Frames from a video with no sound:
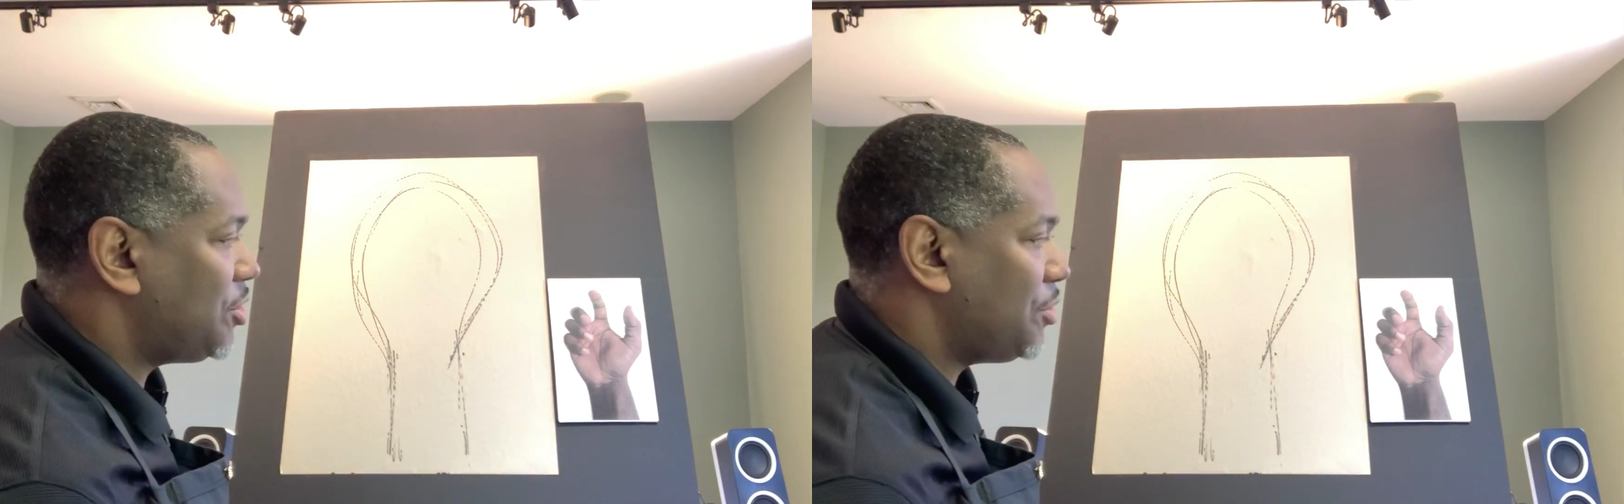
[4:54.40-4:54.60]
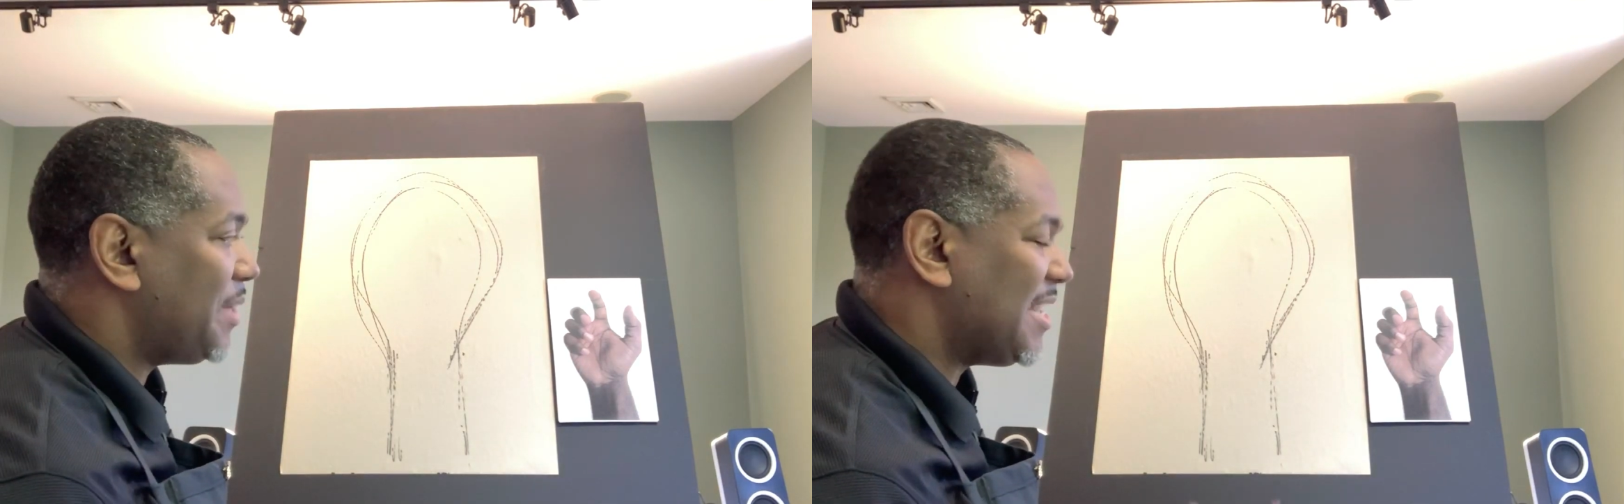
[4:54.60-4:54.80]

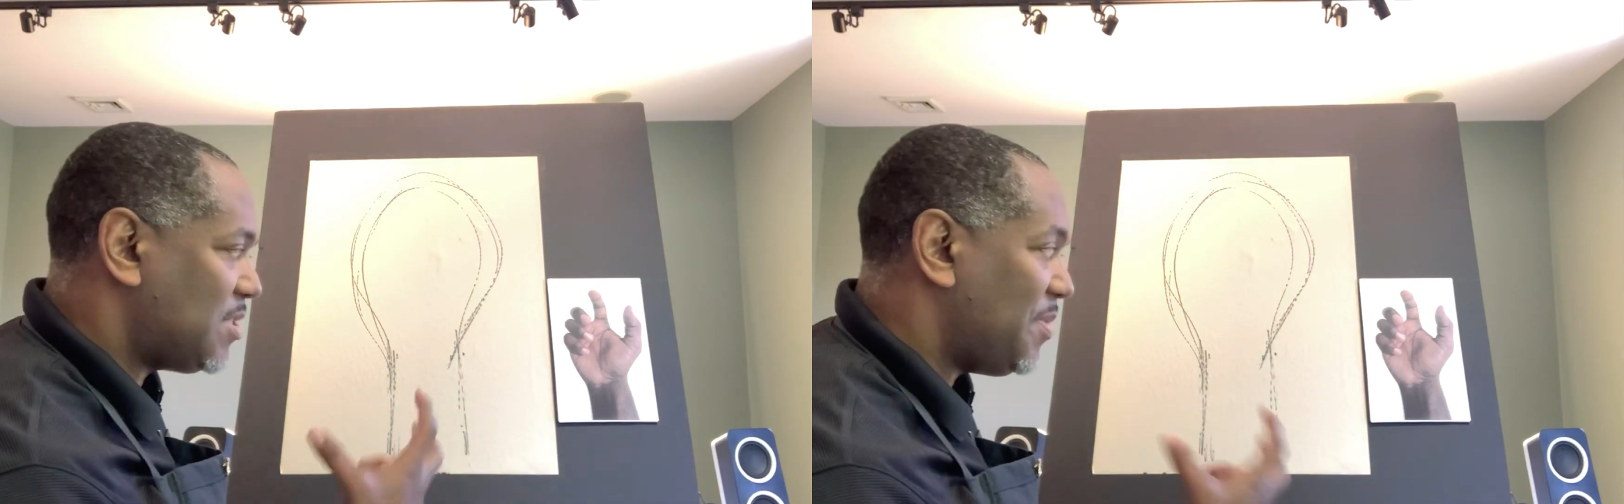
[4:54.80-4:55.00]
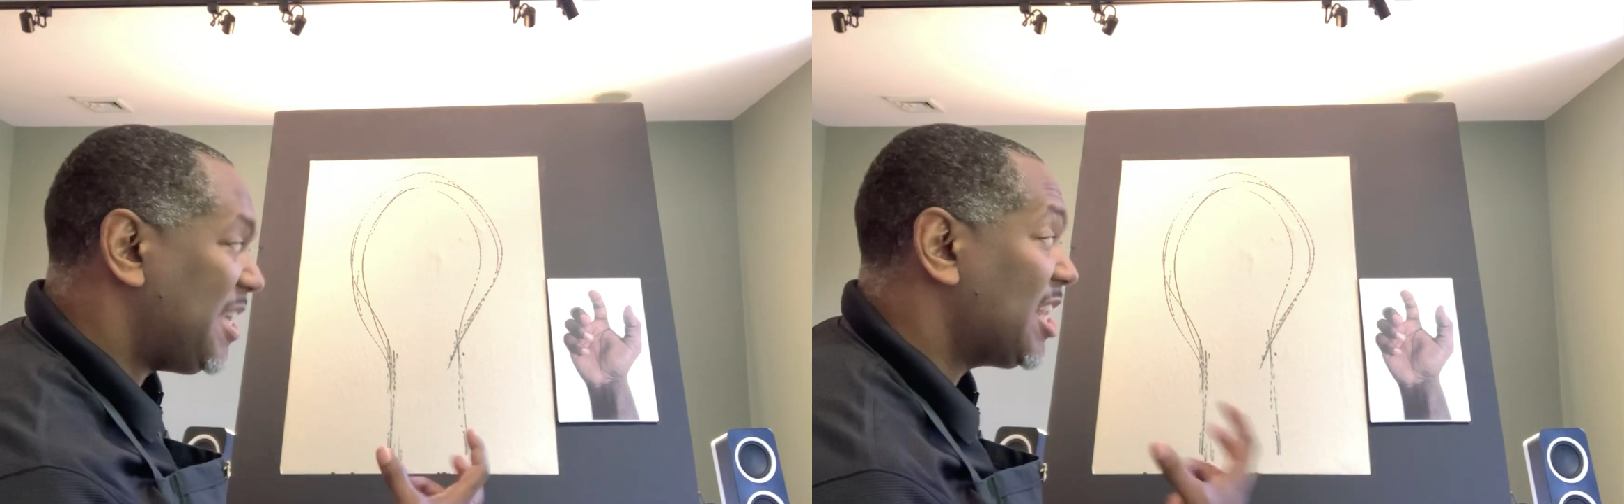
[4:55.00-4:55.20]
do
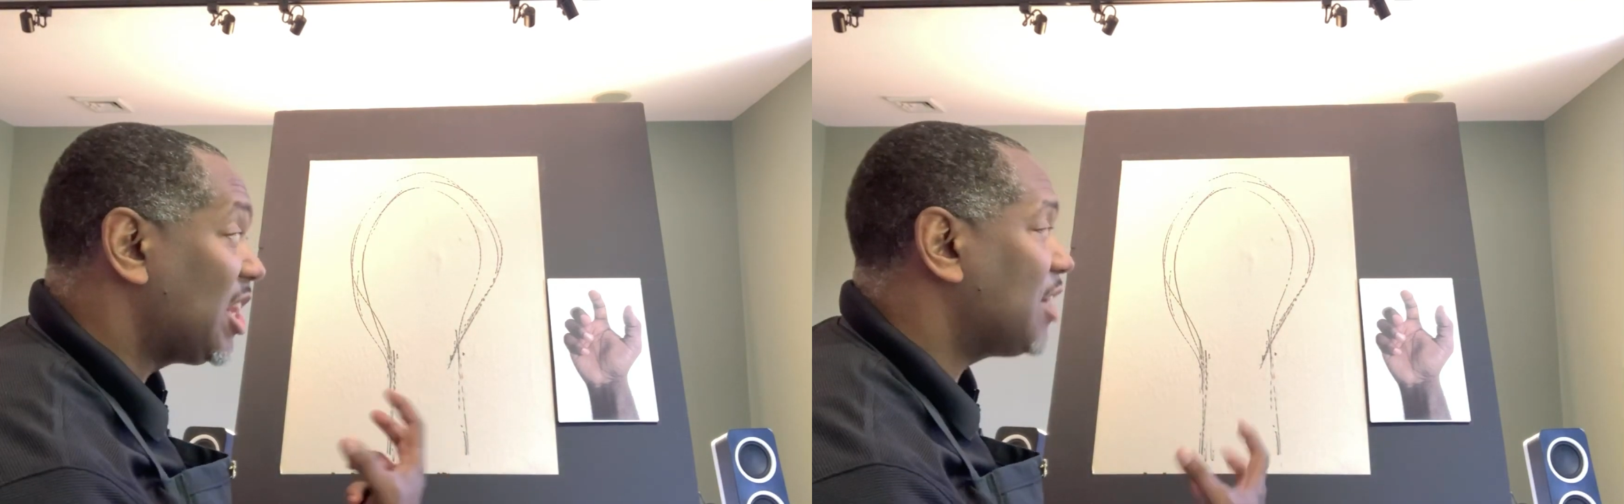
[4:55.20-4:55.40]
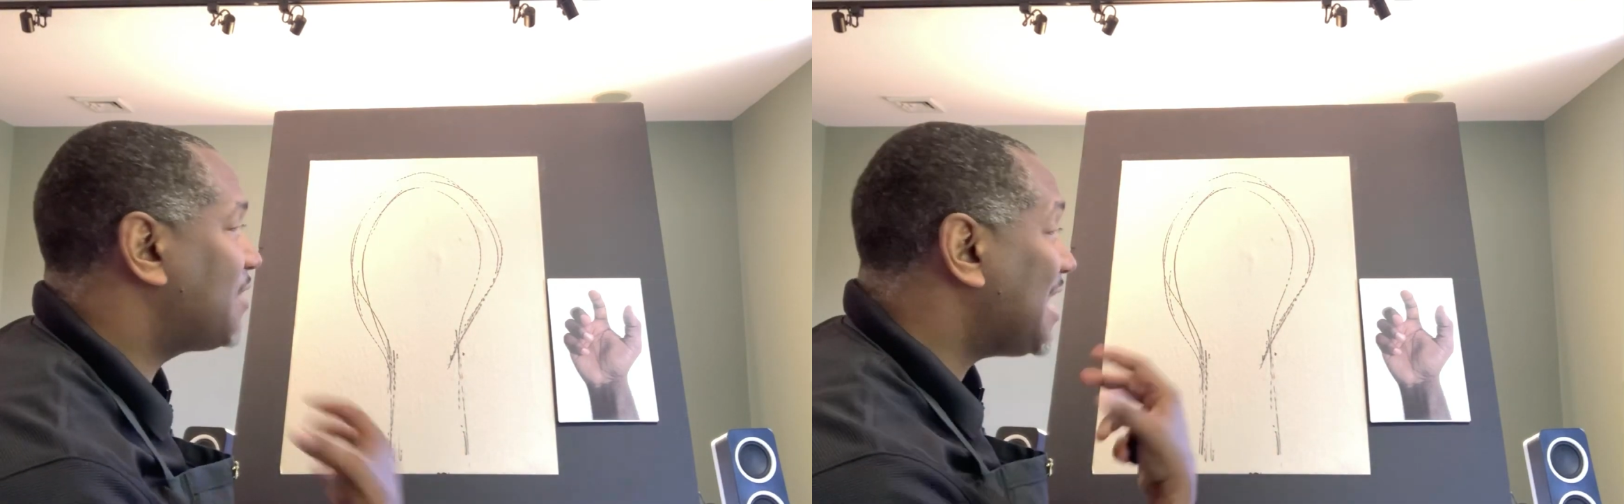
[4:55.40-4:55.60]
is to begin to
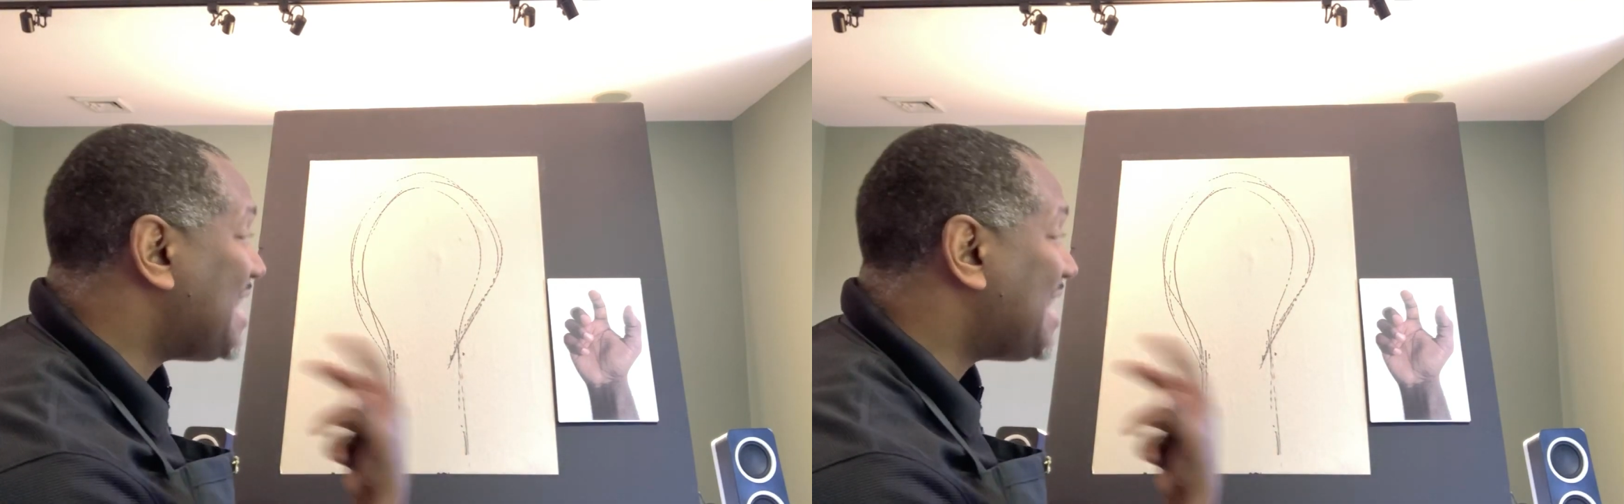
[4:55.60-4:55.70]
look for the